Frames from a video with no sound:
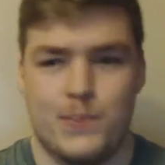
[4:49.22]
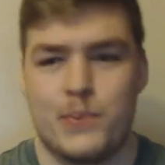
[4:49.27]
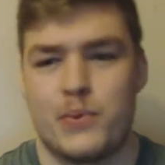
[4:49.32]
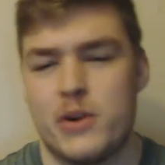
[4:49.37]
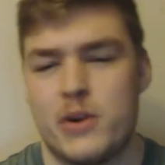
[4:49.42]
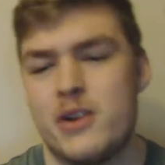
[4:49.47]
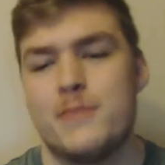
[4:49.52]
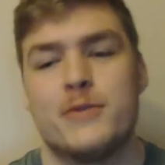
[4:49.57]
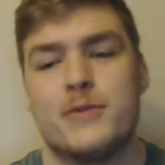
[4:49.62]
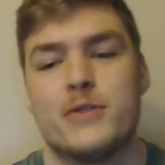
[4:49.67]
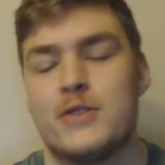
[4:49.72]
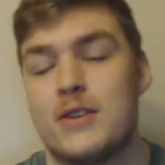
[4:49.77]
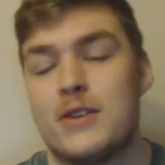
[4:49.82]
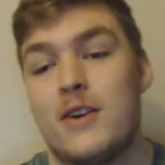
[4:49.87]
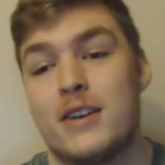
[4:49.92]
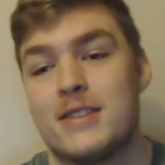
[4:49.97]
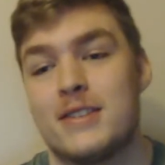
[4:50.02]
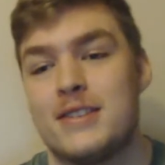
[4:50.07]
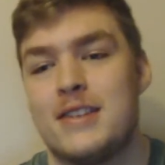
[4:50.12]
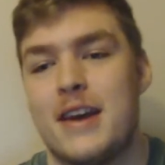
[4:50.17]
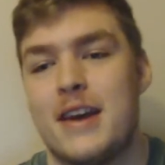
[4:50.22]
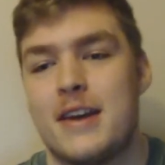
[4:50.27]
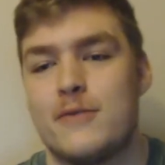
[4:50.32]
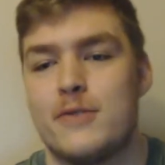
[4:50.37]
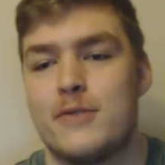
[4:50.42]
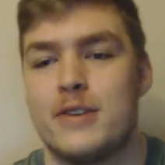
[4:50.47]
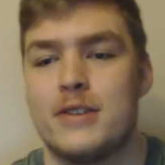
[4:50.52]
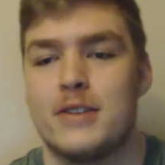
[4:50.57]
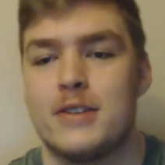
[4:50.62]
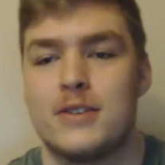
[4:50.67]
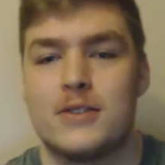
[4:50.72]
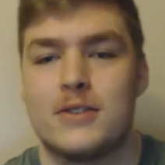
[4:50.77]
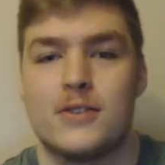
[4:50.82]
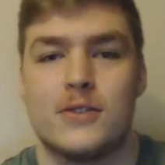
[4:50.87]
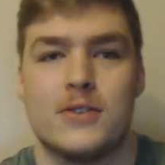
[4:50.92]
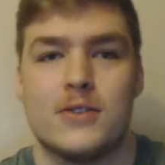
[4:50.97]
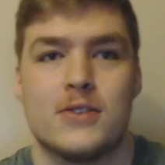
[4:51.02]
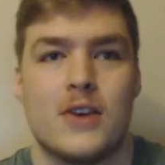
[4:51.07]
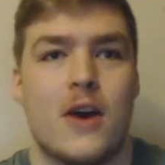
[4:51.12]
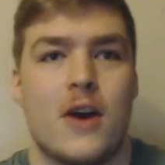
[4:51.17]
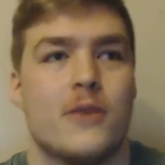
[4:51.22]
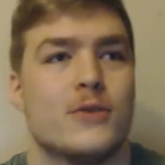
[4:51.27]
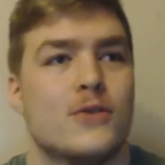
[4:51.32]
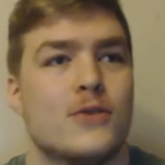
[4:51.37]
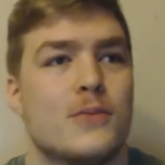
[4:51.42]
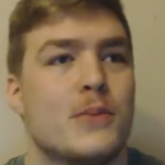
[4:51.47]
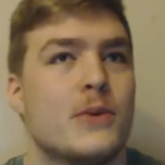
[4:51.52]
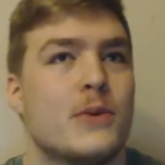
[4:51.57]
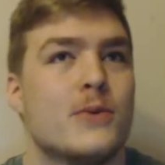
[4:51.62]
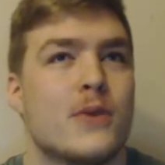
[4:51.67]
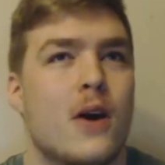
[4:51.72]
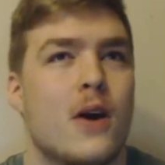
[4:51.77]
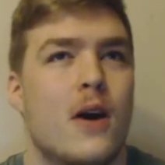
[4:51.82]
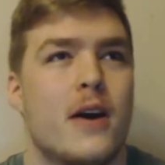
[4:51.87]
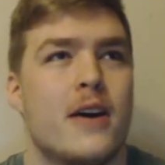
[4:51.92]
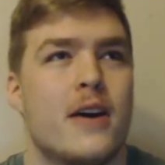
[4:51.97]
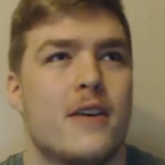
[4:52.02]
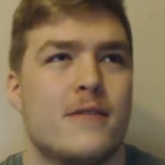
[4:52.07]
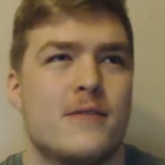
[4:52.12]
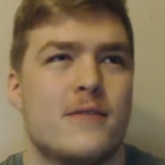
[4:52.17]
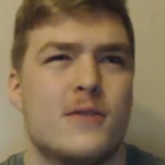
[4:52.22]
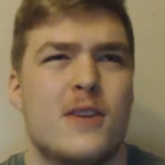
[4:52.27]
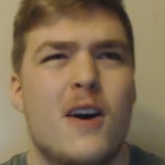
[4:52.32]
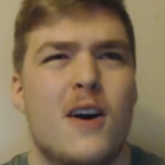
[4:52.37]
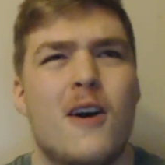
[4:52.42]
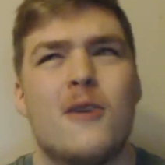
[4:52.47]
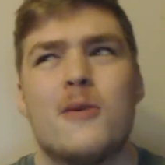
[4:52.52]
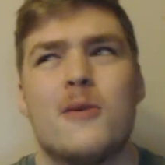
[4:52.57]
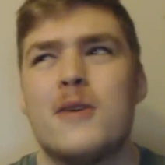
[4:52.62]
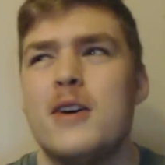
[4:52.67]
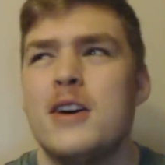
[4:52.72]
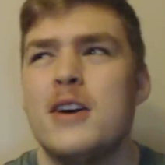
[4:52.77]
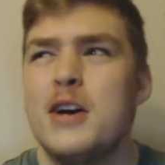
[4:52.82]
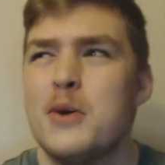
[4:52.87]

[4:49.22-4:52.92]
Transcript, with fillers: pretty much like today really because I was up all night and I thought oh